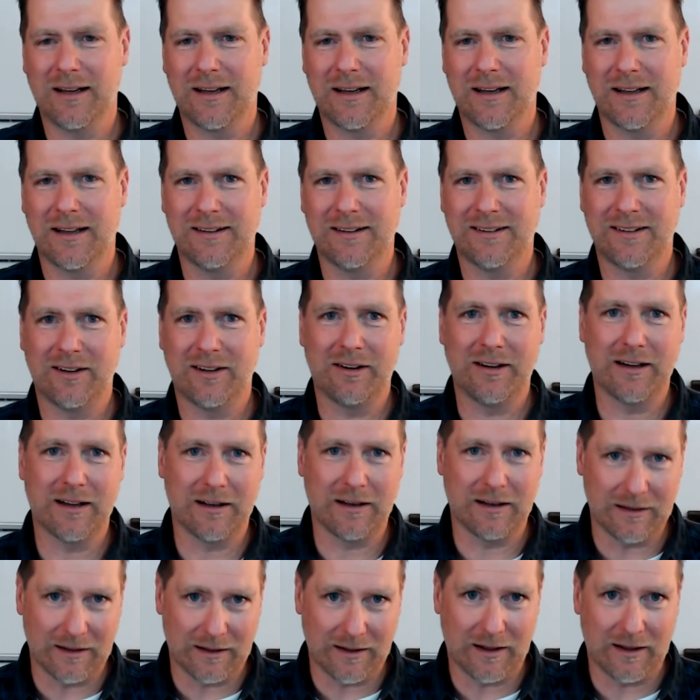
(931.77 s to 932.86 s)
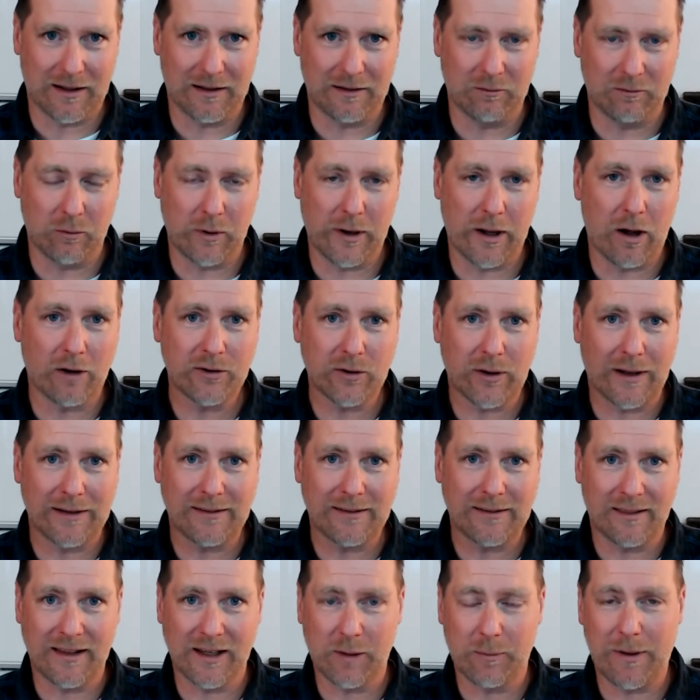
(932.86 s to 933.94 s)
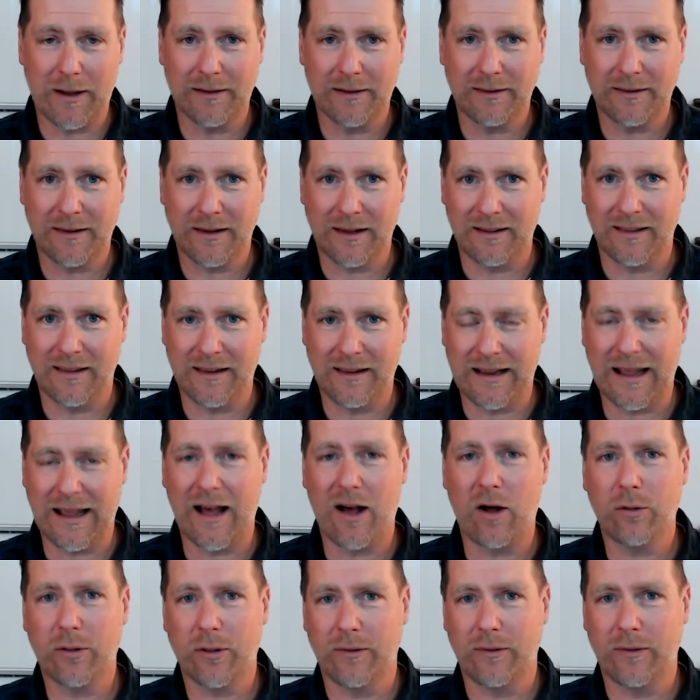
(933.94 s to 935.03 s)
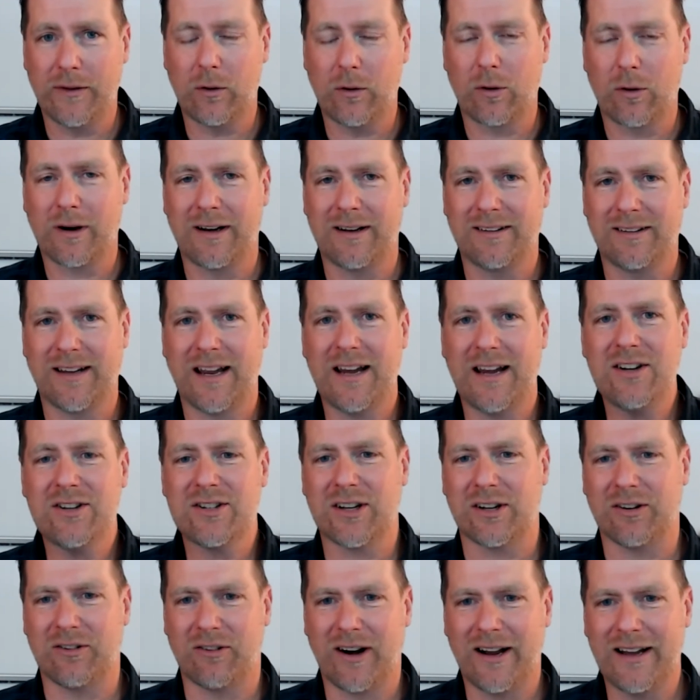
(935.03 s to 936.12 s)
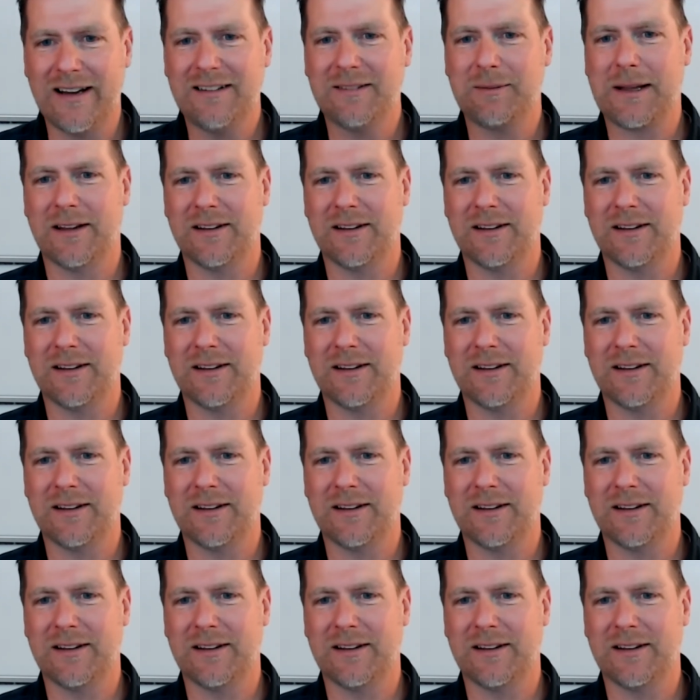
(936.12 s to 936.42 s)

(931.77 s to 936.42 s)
considering, and we also have to think about the health of the organization, right?